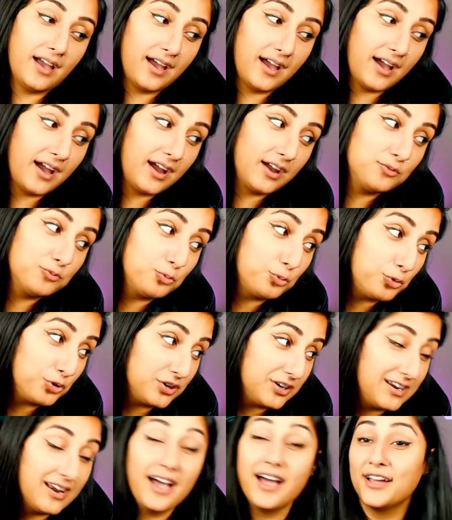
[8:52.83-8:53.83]
I would
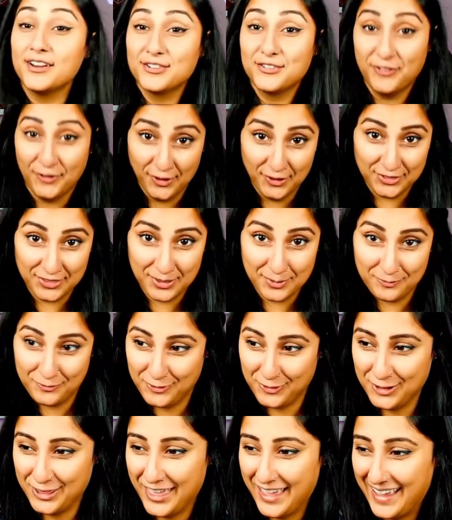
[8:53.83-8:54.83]
not fault them for
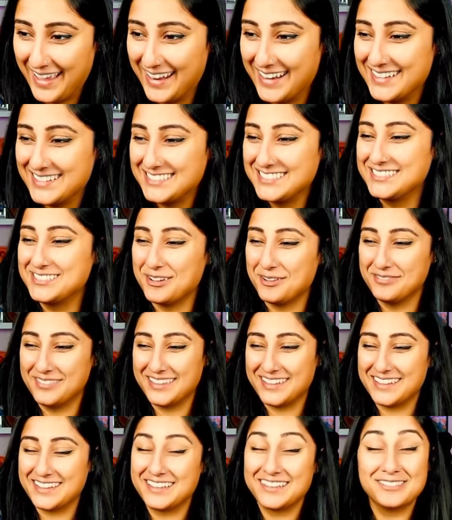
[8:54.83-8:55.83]
that. So I'm
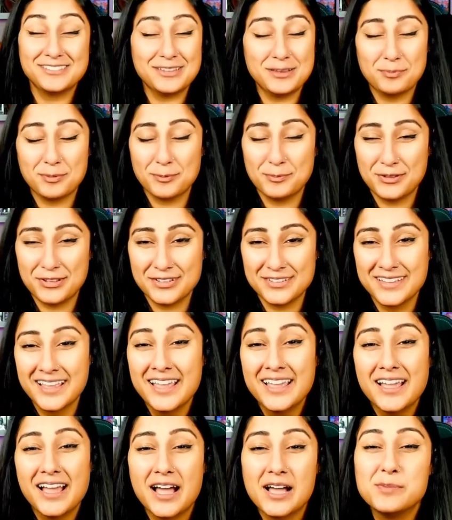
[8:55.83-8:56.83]
thinking Leaper build.
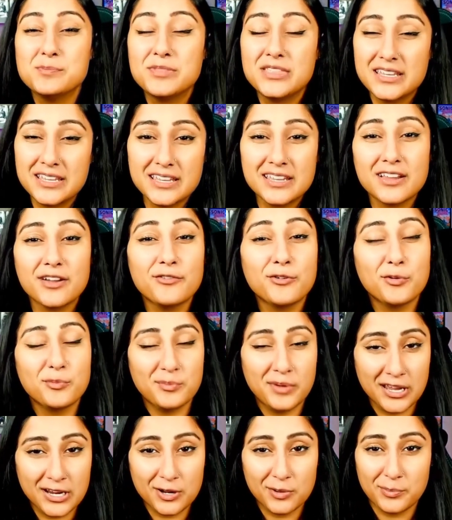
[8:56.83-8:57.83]
I'm thinking of
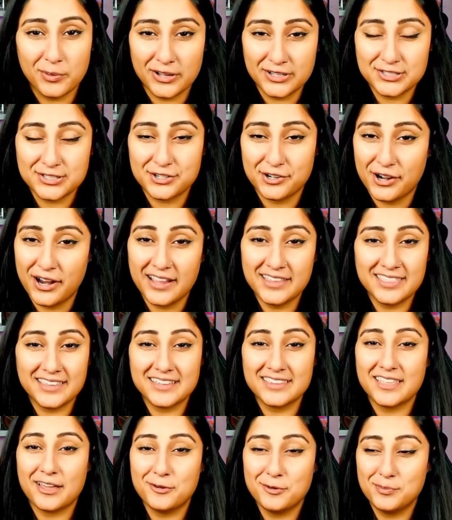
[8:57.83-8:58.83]
Omega Buster. I think
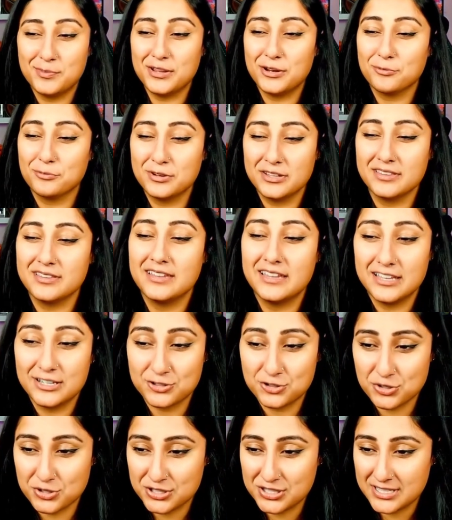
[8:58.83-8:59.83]
that would be a really
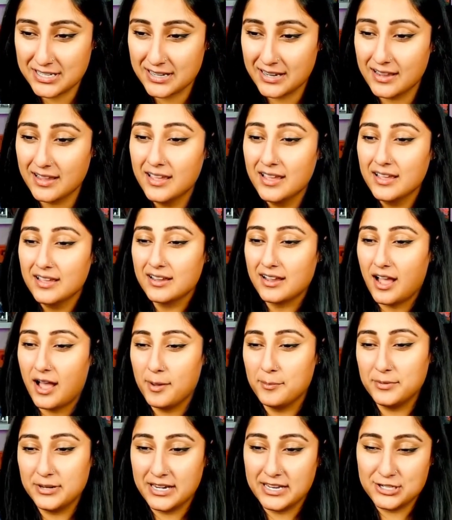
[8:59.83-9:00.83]
interesting
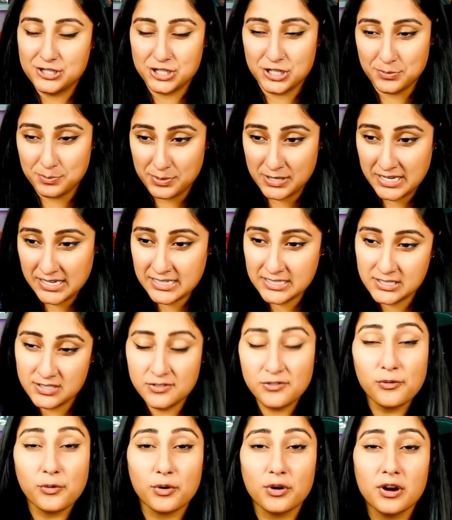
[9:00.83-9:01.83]
combination piece
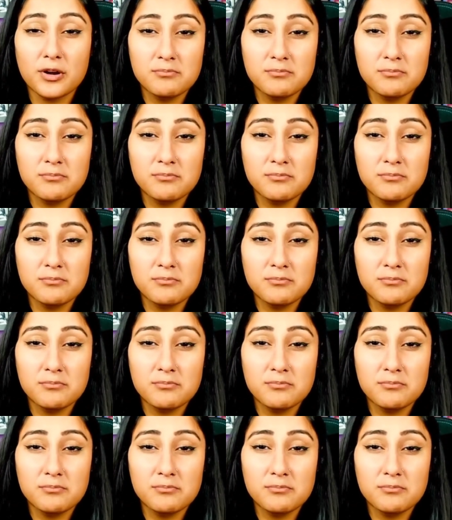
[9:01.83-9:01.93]
for a